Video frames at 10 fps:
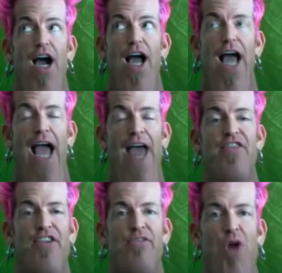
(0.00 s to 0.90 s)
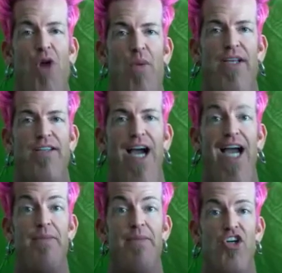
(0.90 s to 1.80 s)
At this moment,
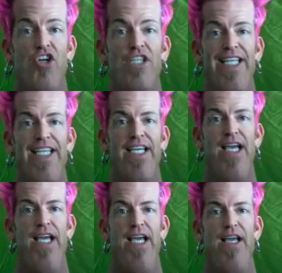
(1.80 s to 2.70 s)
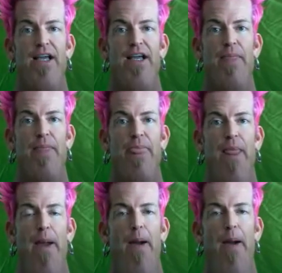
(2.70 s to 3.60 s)
I'm currently
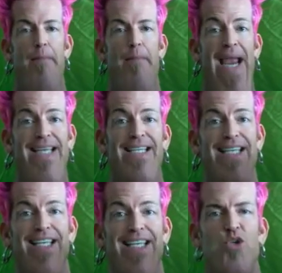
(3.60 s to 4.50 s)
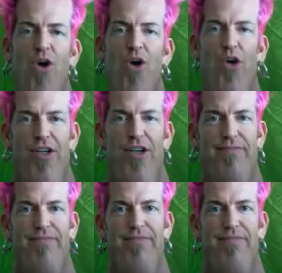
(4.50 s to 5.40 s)
painted into a corner.
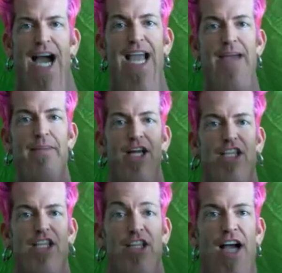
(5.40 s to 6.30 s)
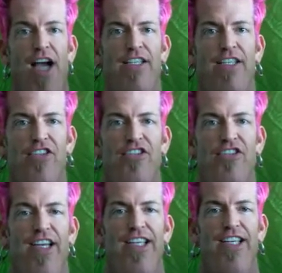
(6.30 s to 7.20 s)
I am locked,
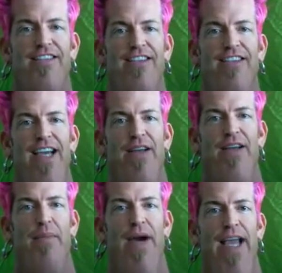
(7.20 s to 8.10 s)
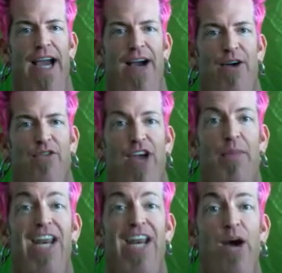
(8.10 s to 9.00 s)
stuck inside my house.
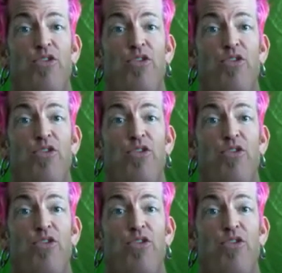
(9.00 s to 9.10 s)
I'm on house